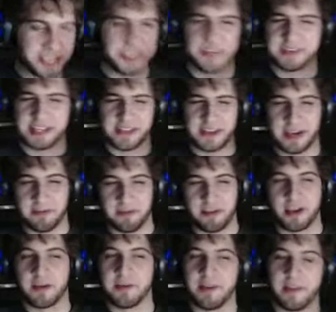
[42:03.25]
said the name of the
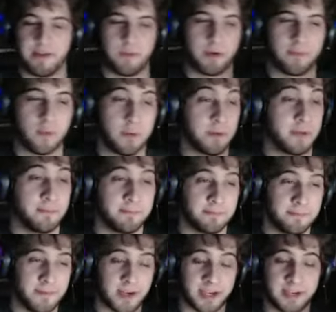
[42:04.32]
company that I work for, but
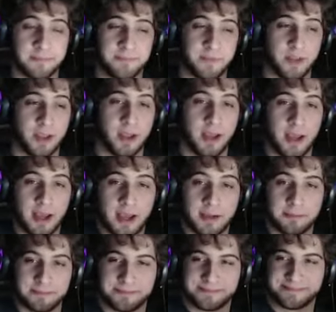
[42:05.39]
fuck it. I was
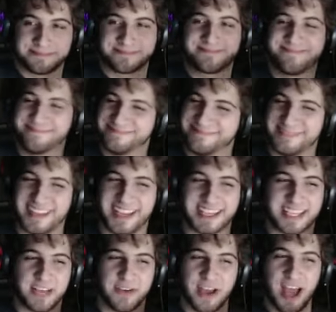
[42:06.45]
about to say that, but
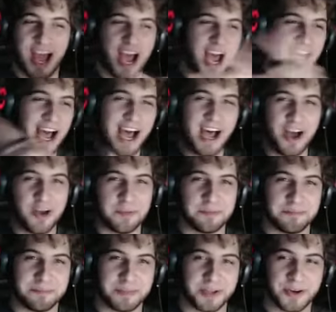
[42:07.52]
fuck it. I'll
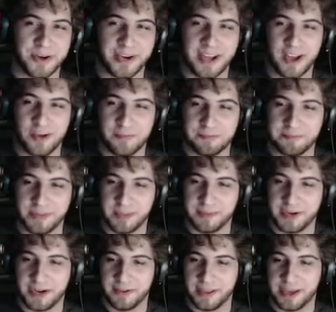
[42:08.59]
blur it. I'll bleep it
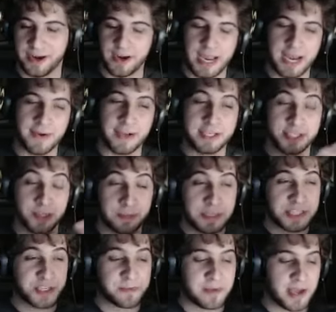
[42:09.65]
out later. Anyway, so
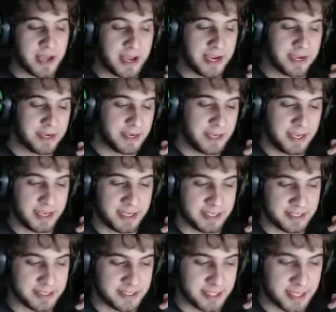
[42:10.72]
Mr. Pine
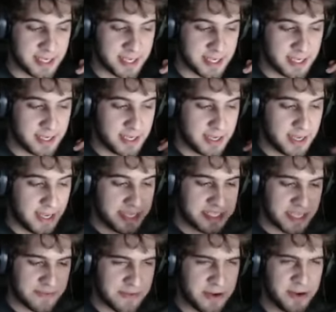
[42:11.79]
is a
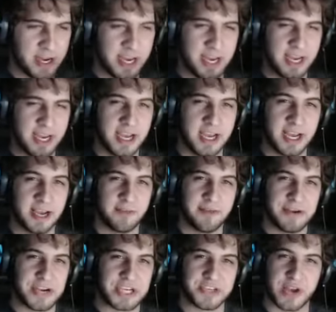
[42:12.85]
very
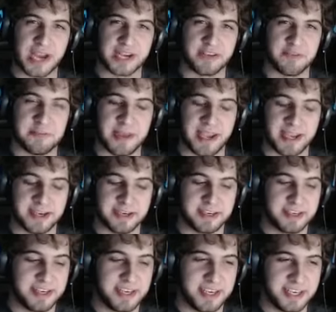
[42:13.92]
attractive man.
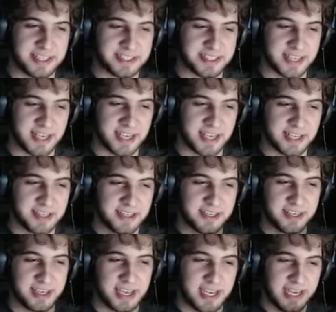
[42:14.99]
He's
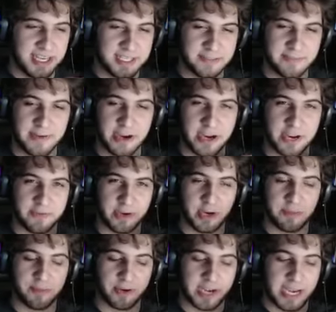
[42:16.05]
very, very
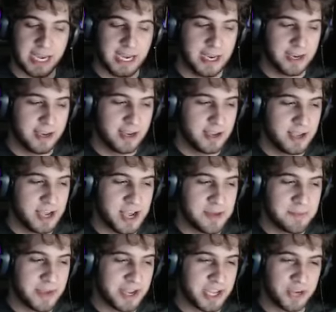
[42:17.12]
pretty.
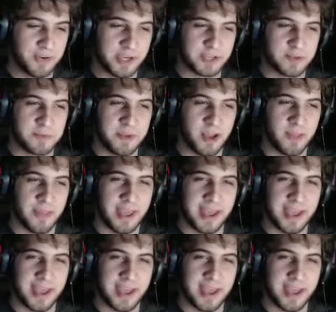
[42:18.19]
Mike agrees with me on that.